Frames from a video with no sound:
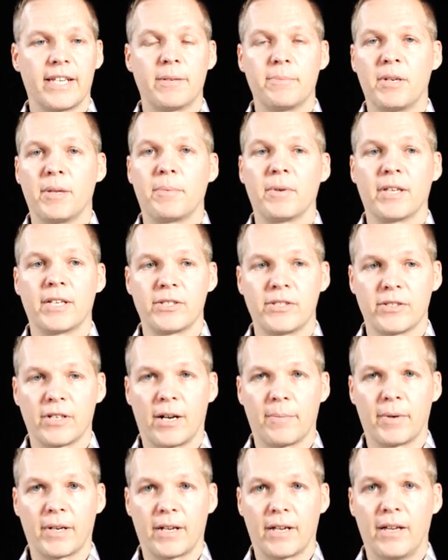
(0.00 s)
data manipulation
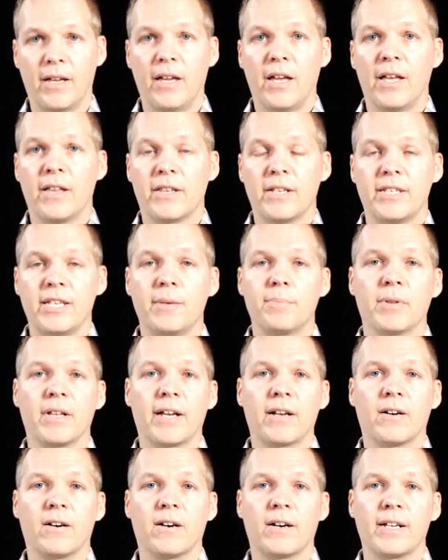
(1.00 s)
topic. The
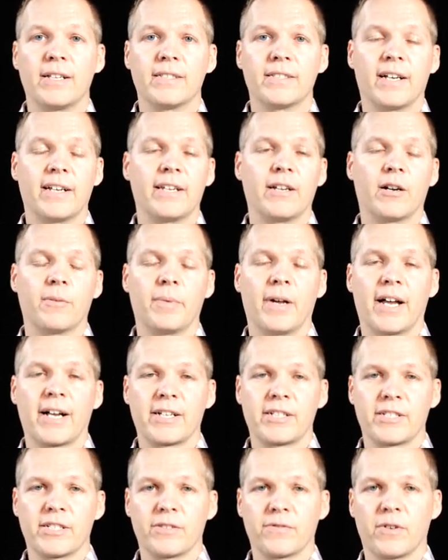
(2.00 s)
dplyr and tidyr
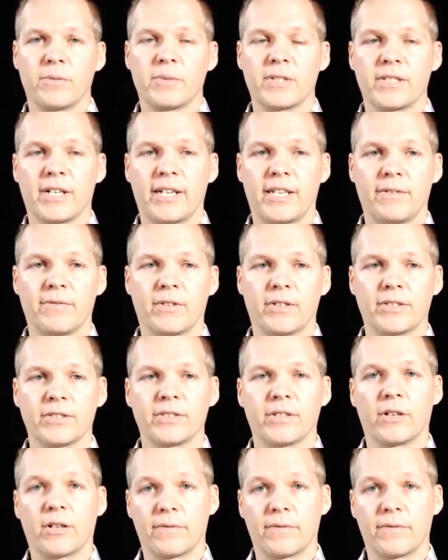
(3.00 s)
packages from the tidyverse